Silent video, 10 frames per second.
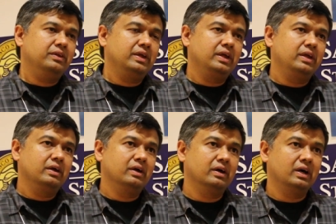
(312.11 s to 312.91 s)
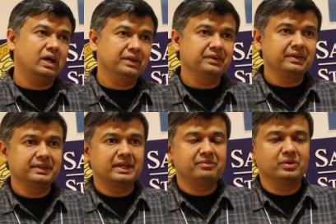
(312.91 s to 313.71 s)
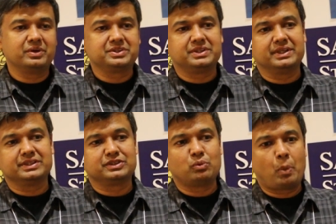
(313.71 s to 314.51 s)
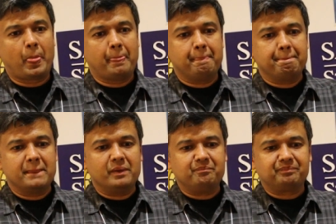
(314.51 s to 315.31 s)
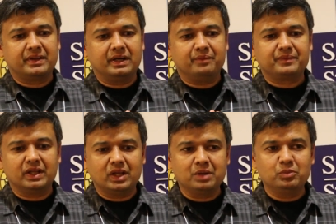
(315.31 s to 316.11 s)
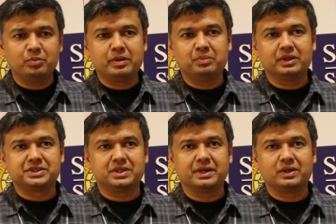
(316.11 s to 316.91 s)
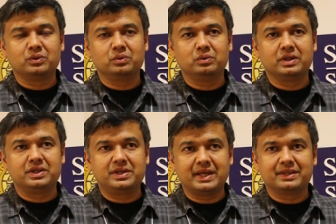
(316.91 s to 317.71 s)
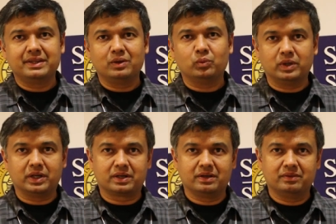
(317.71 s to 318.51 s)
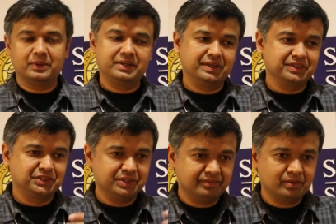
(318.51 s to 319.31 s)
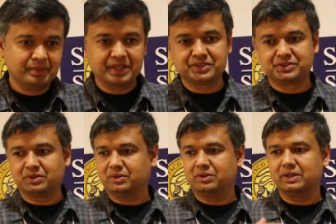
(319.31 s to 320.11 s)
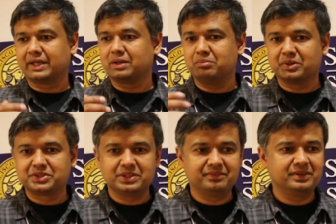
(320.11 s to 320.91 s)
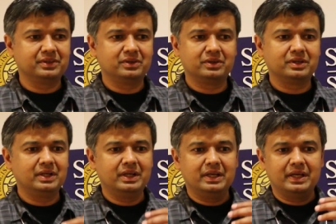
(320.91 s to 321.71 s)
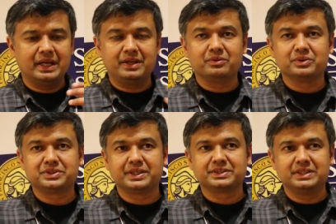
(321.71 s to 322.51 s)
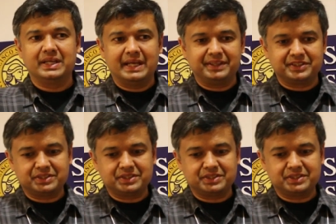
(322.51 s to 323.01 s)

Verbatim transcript: The other thing that I've noticed is uh, a lot more people are starting to take their work, whether it is server-based or like a book server or any of those things, and they're